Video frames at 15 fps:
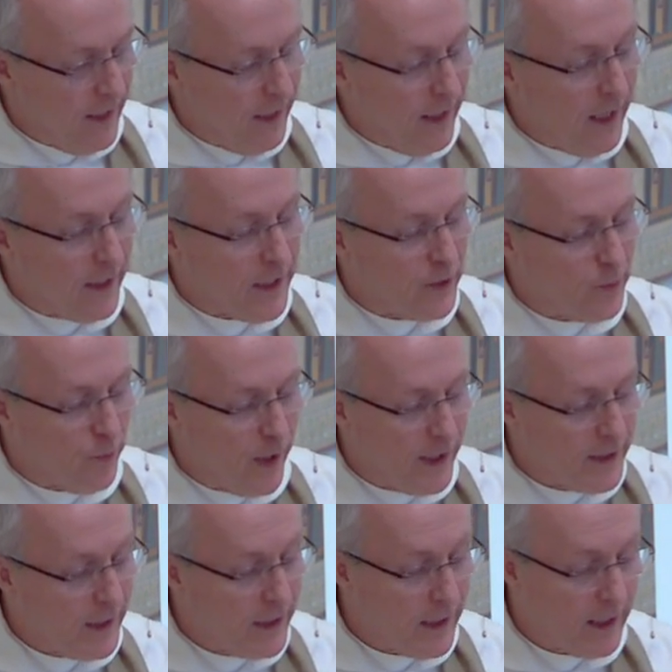let us
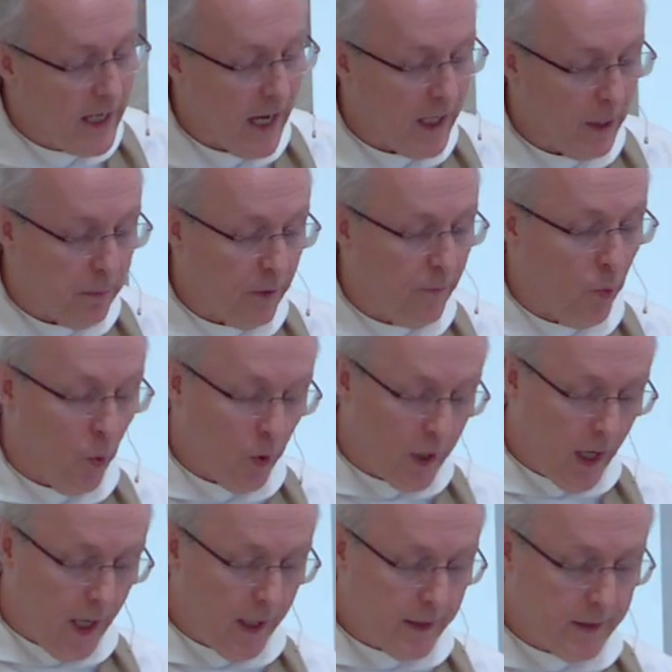reason together before
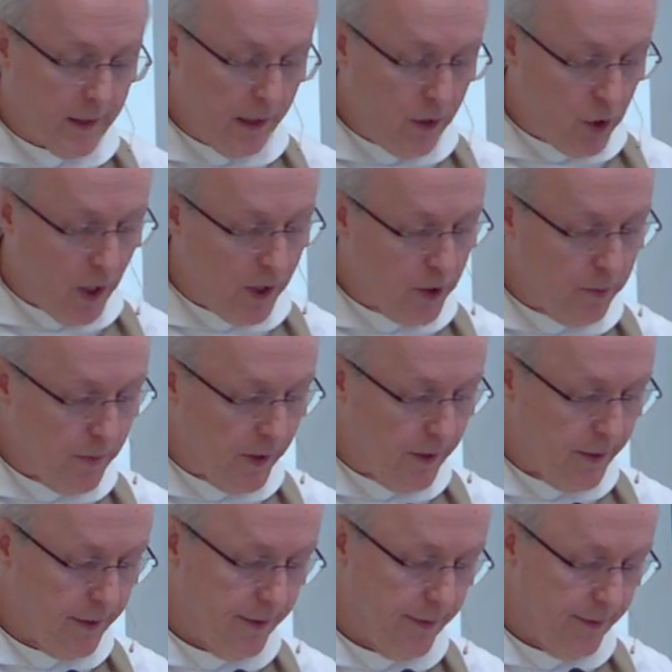casting
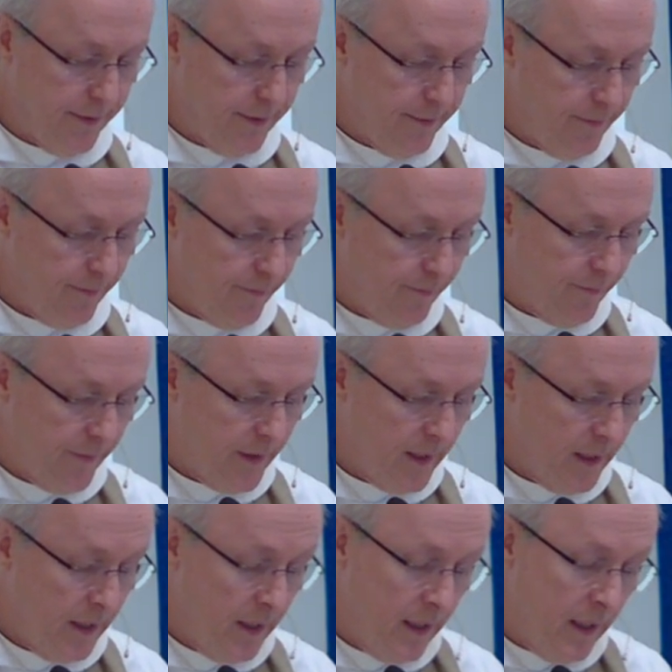judgment.
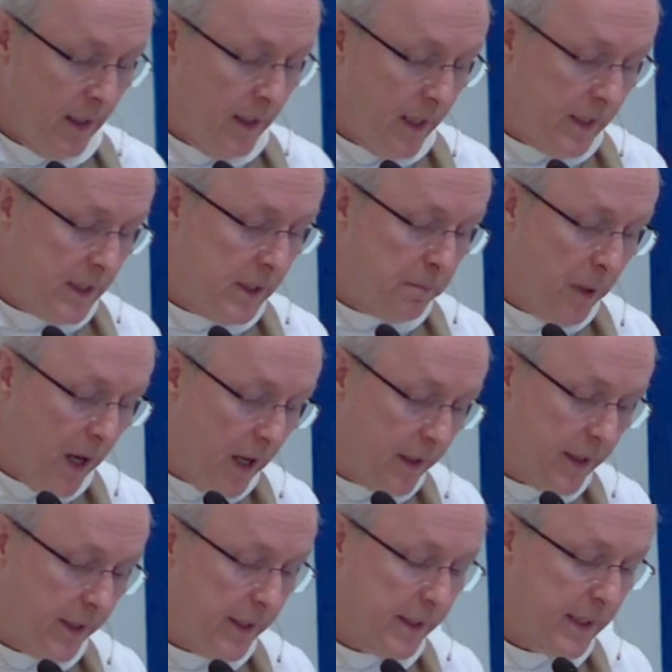This is part
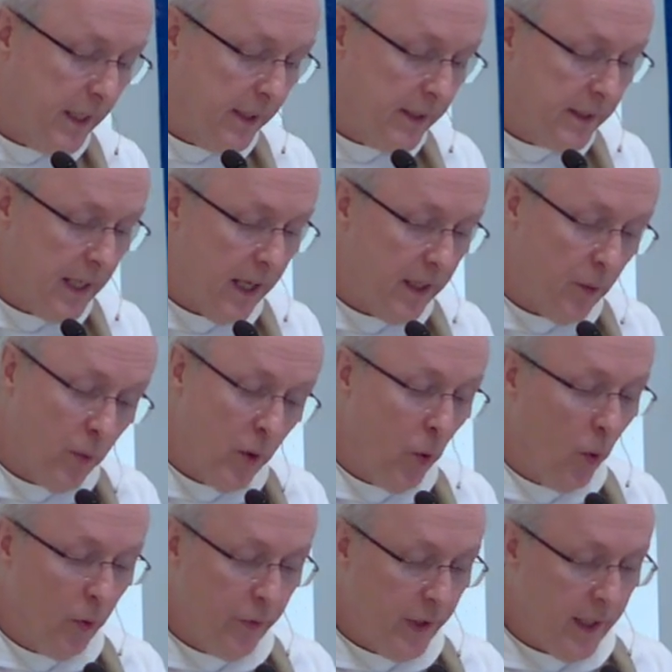of the skill set that we
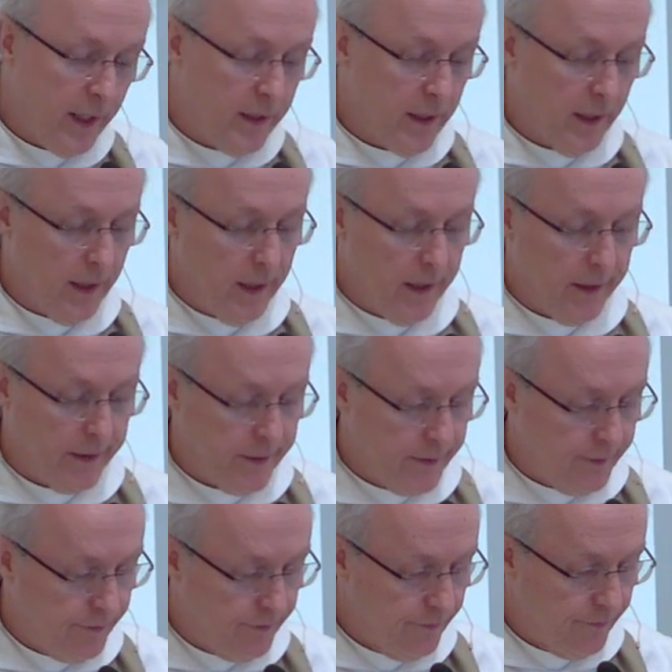all need to learn.
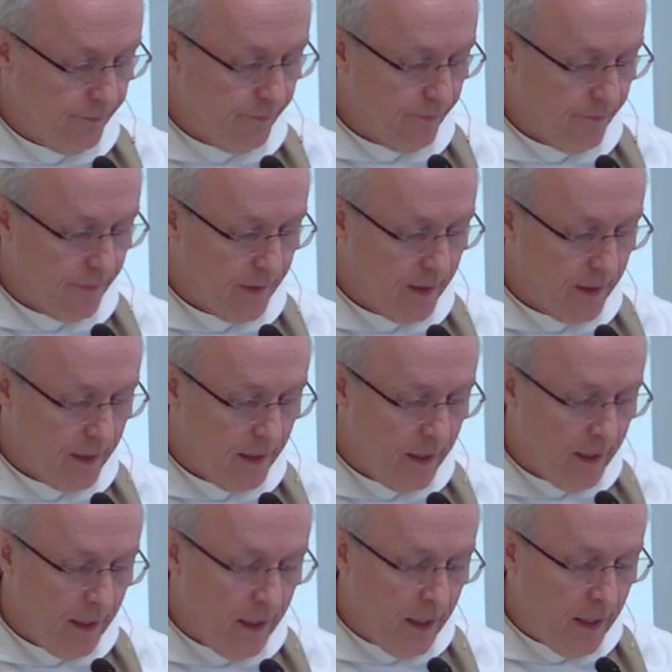
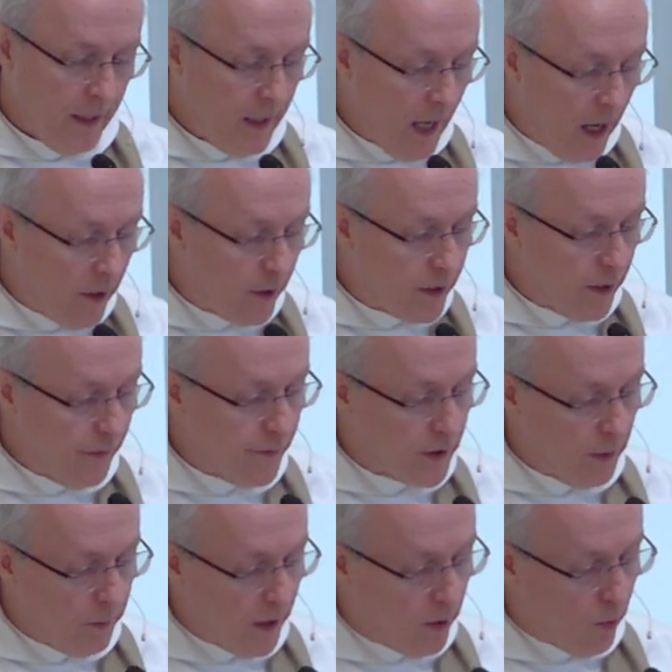Narratives
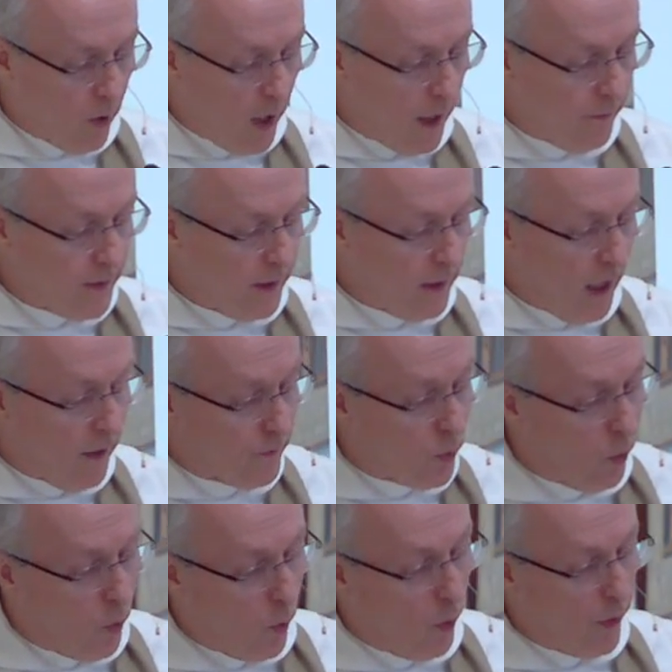can be crafted after
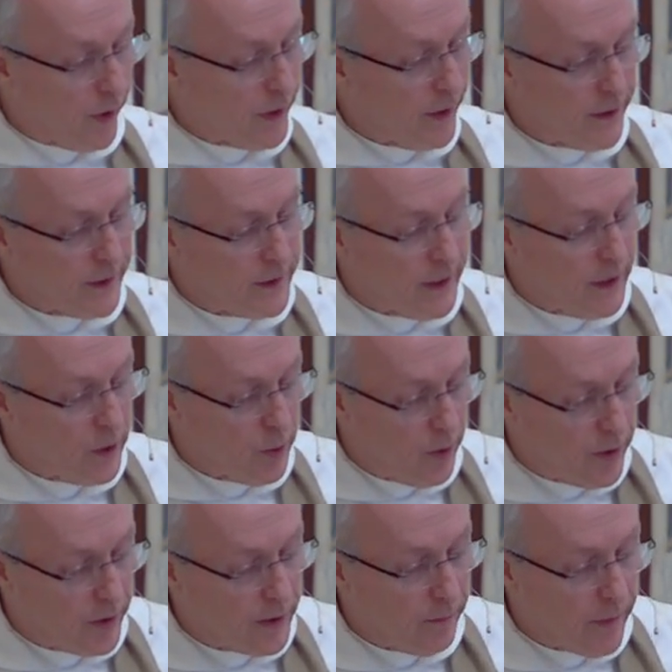all the
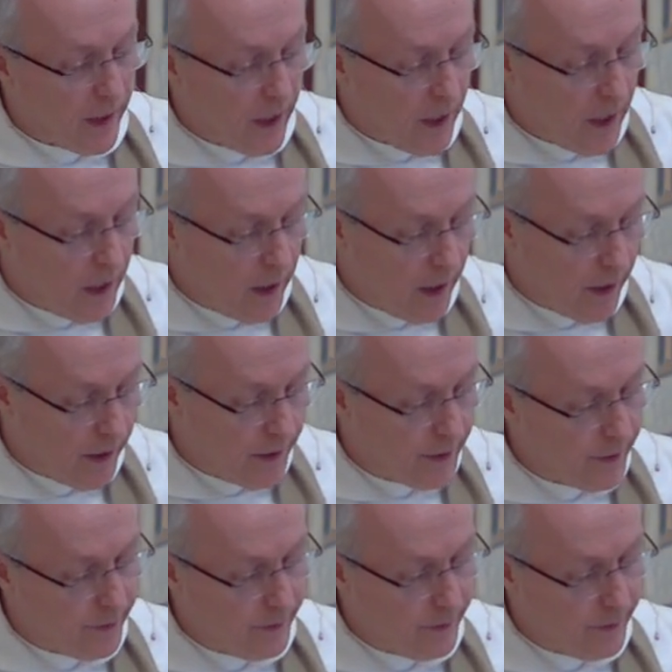constituents have been heard.